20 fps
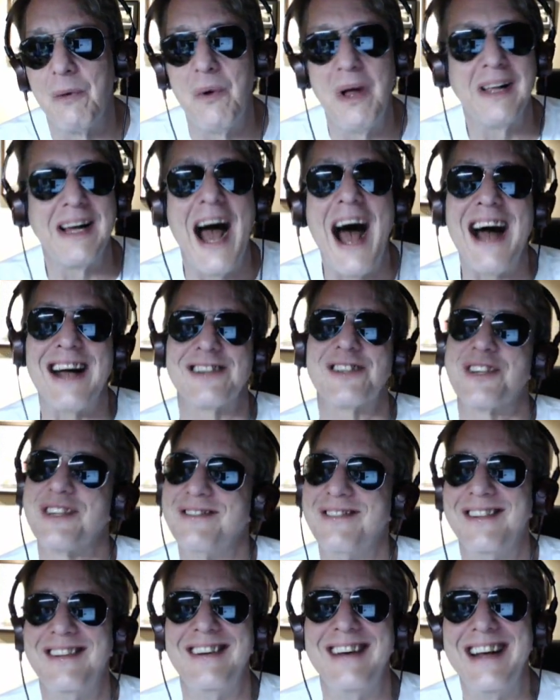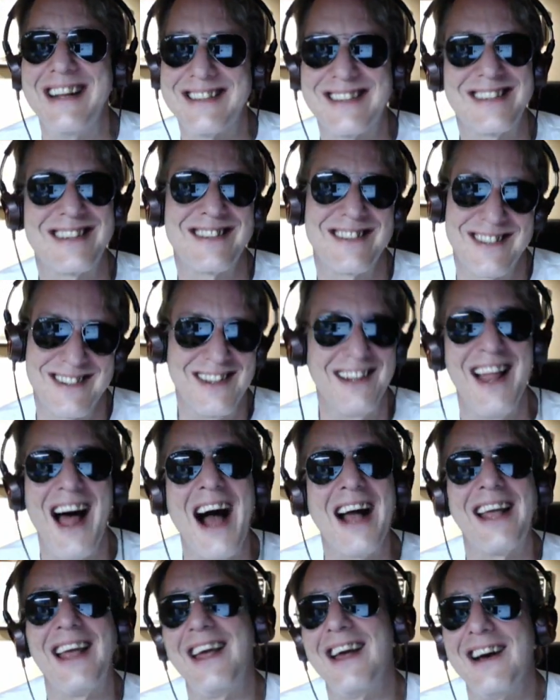Well, gosh, it's
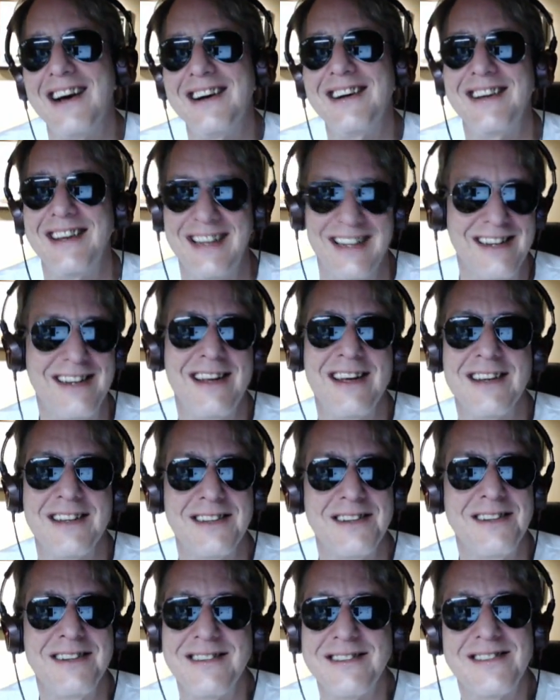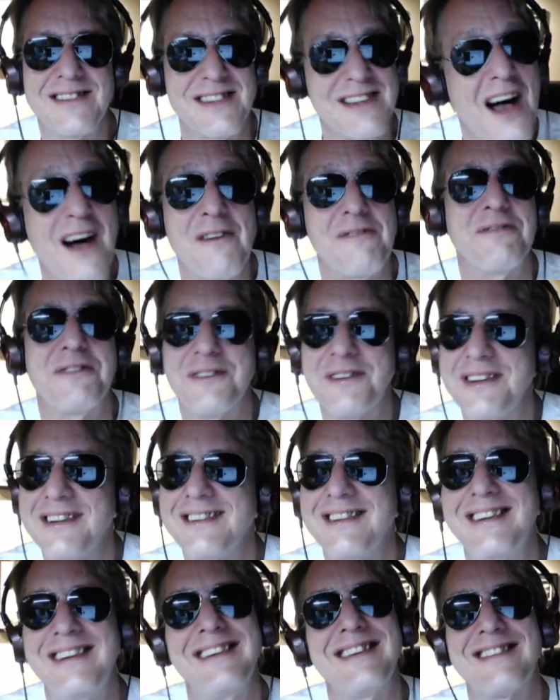Dalakia Indian snuff.
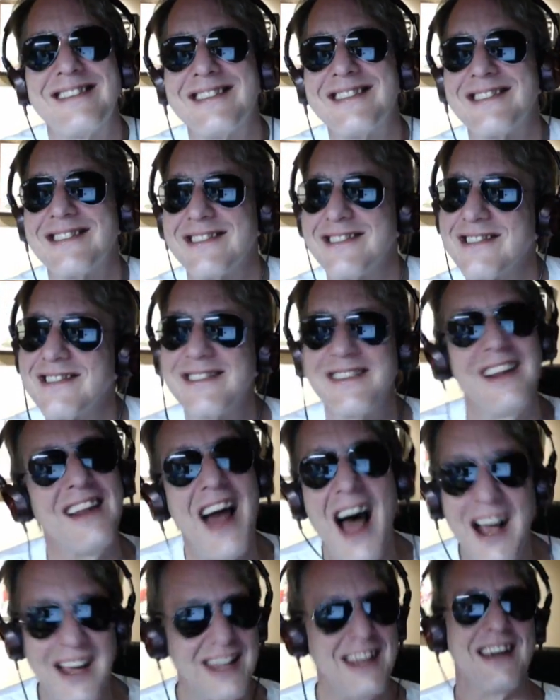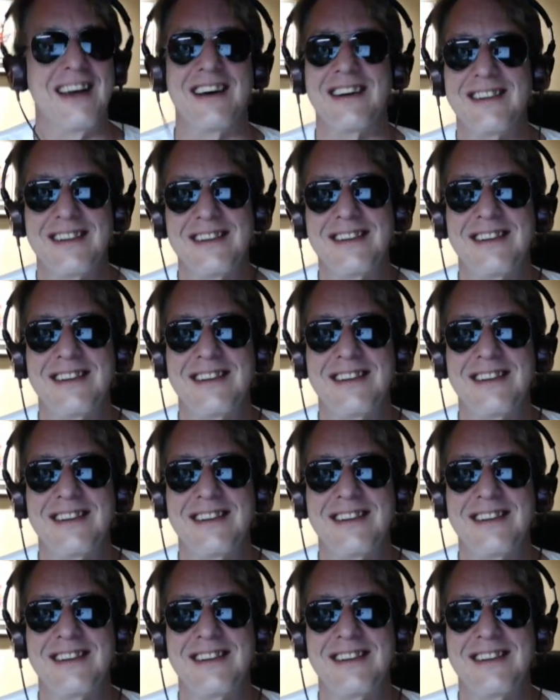It's Dalakia.